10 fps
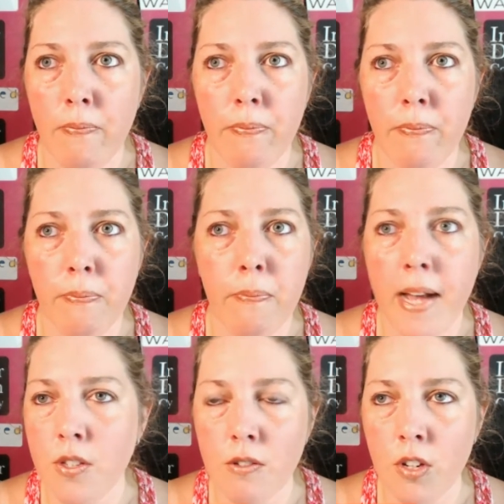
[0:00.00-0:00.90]

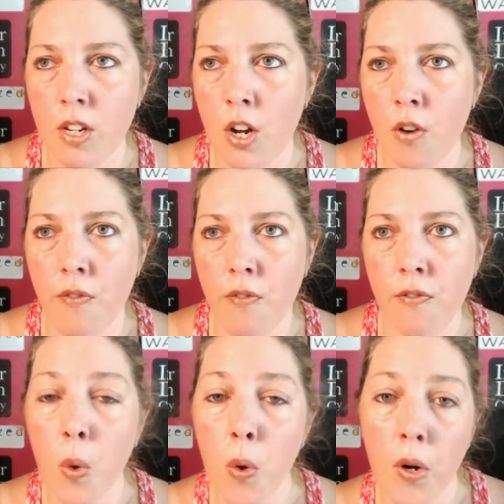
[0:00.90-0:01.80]
best,
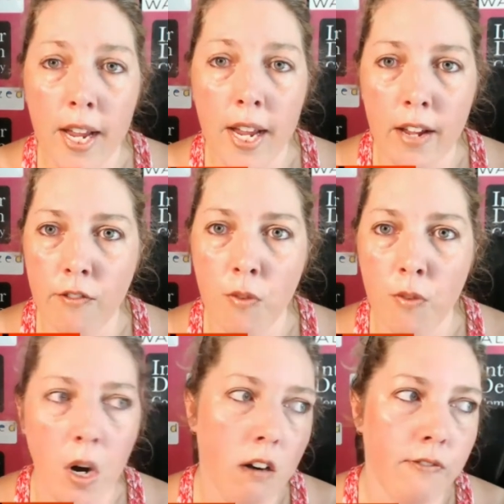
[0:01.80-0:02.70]
flooring
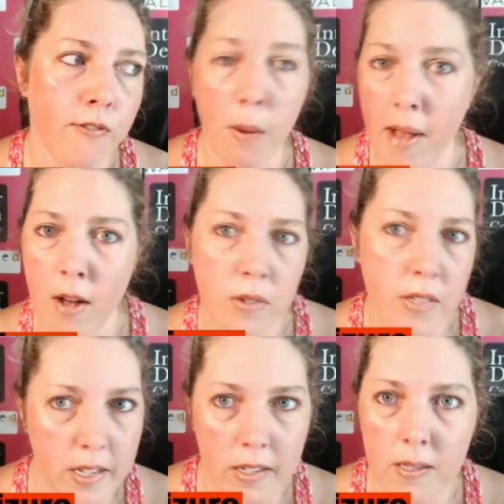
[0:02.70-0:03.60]
for
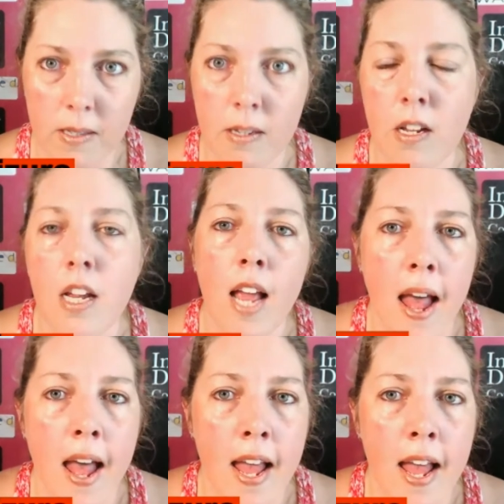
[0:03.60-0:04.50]
farmhouses,
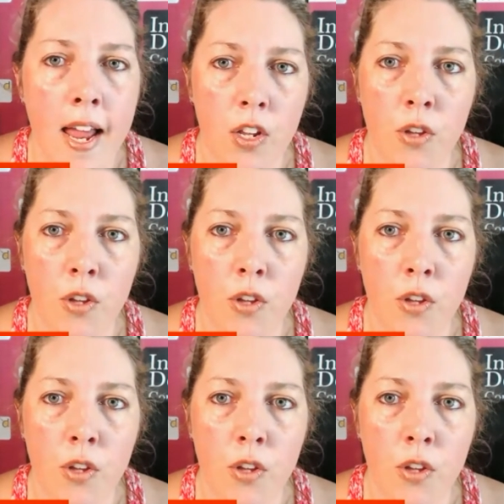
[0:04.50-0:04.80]
and